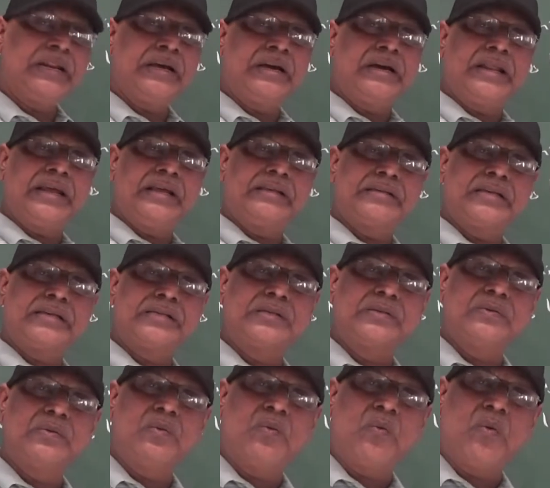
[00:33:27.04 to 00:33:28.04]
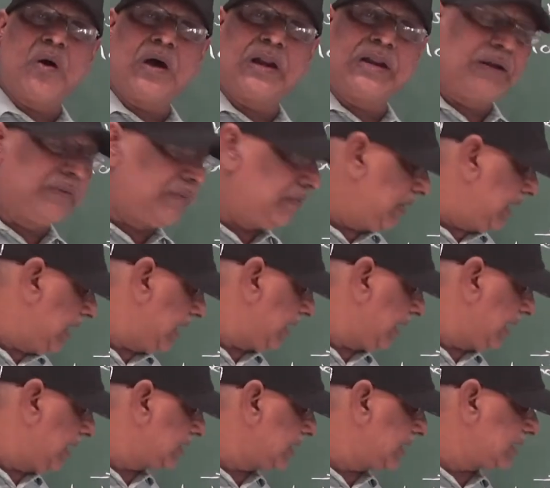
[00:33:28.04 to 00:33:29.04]
increases, volume
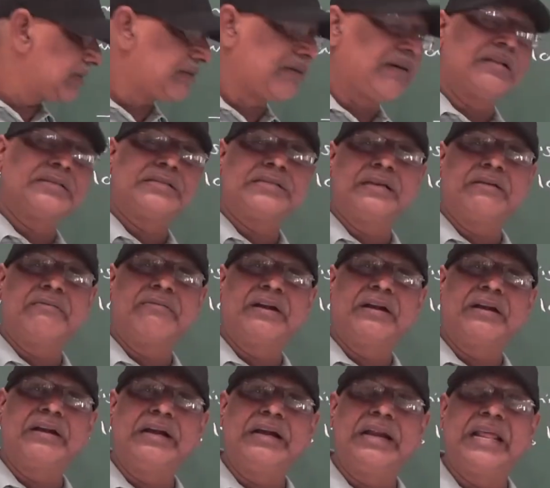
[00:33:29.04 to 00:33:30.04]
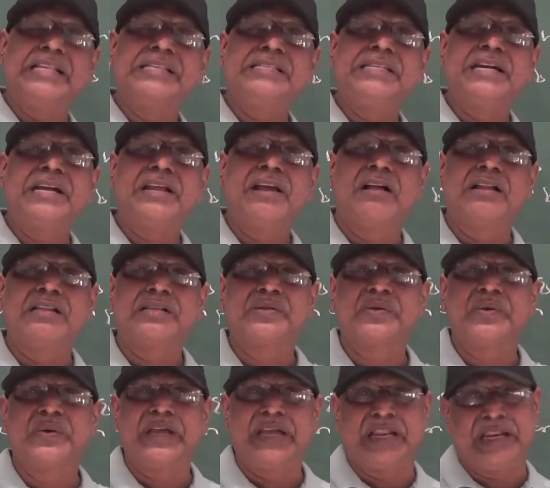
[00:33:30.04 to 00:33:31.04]
decreases, consequently density
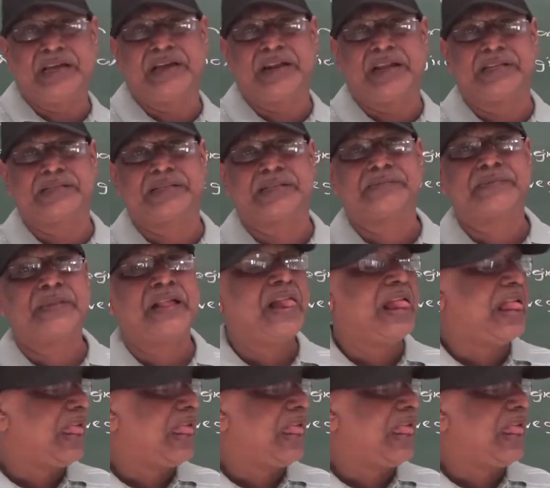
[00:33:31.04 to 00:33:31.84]
also increases.